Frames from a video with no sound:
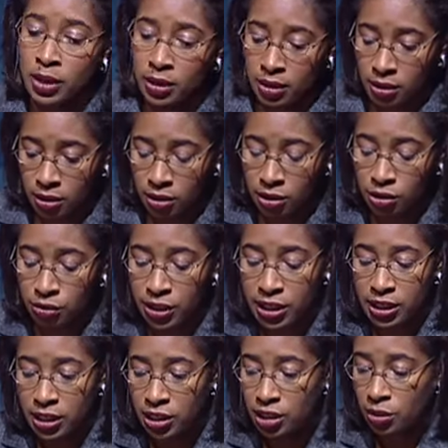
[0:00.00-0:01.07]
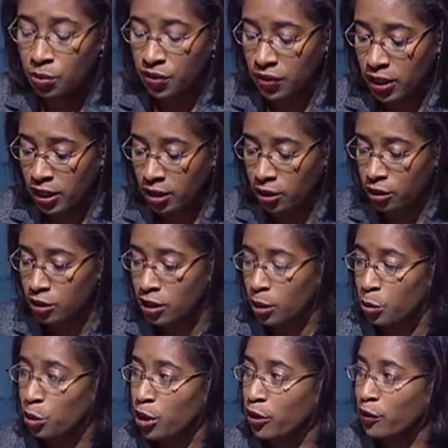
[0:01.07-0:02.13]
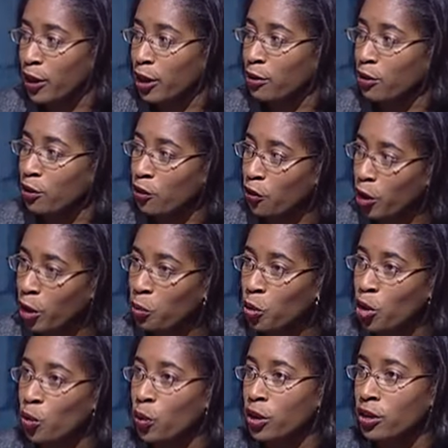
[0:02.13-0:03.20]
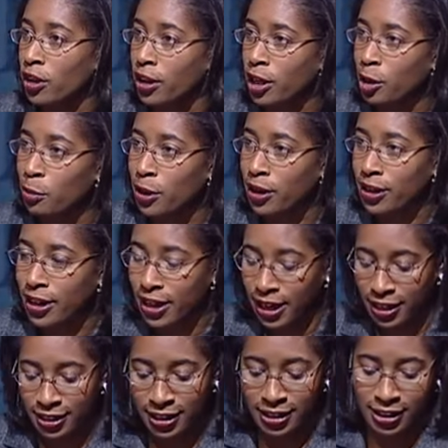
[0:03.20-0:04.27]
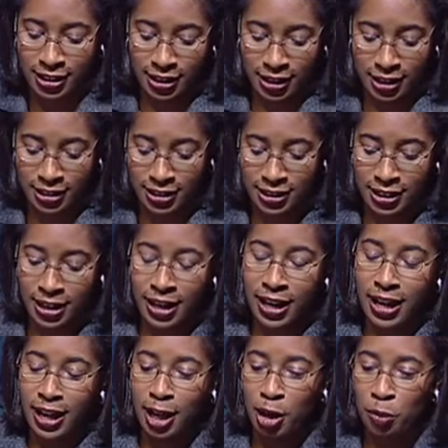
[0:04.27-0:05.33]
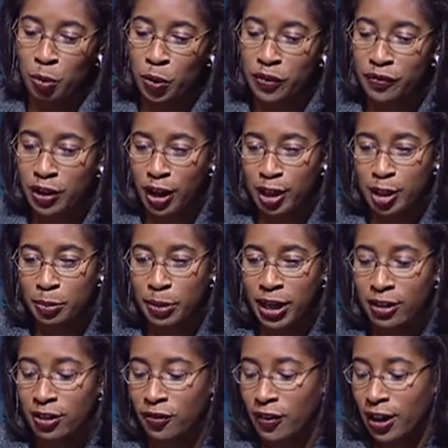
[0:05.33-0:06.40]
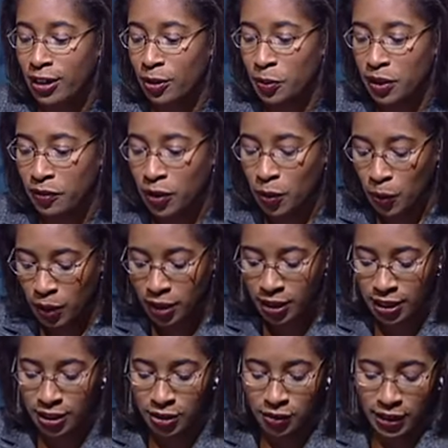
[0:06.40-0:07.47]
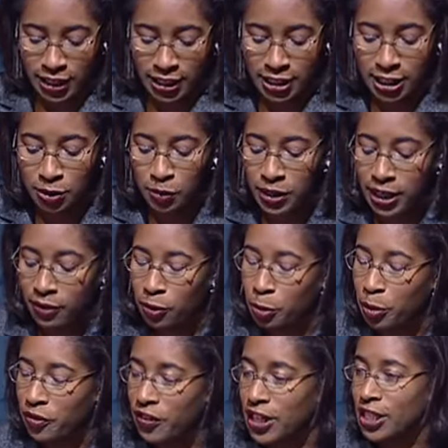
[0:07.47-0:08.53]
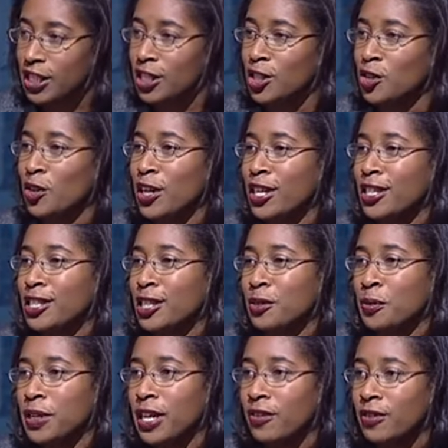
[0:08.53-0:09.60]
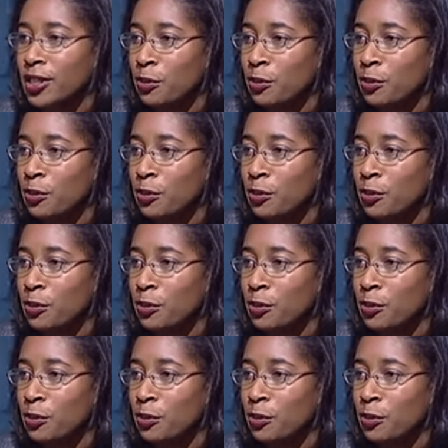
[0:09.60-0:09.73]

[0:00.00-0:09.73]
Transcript: it's a good transition. We've got a good summary of kind of the framework. We're talking about connecting the dots. We've talked about the fact that we have a quality strategy, we have a prevention strategy, we have a